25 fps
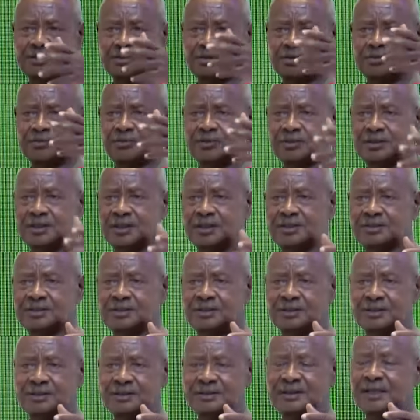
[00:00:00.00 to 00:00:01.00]

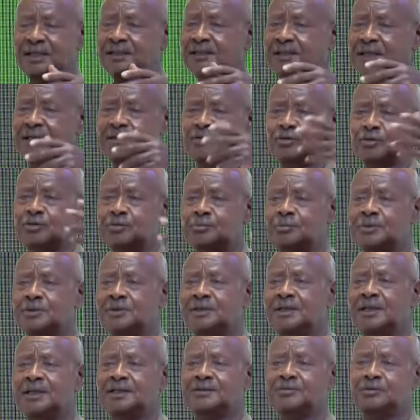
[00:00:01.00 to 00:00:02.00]
officers, they had
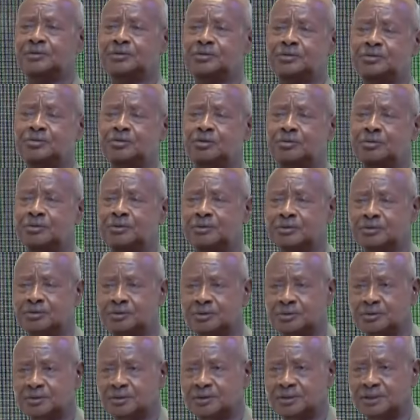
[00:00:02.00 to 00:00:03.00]
not
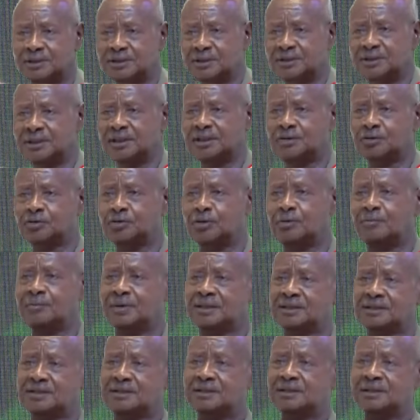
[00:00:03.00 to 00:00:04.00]
led
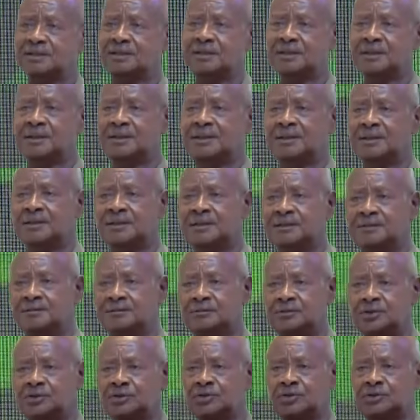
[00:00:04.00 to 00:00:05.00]
combat
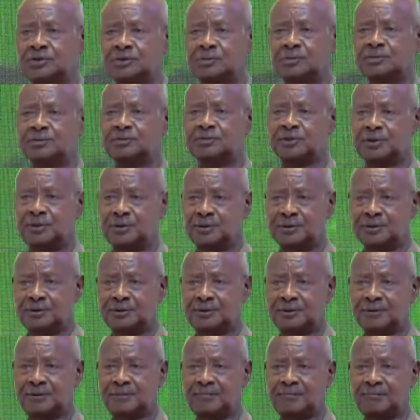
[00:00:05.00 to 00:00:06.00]
missions before.
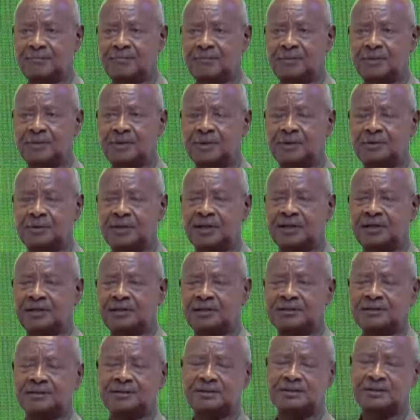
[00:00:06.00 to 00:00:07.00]
They were
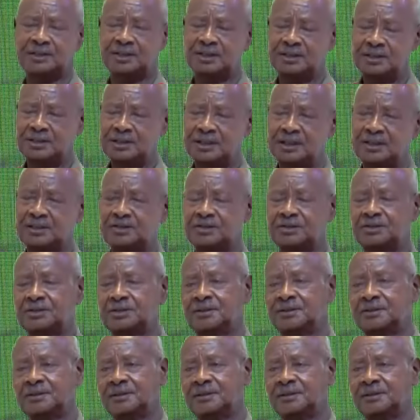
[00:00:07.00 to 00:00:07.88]
intelligence,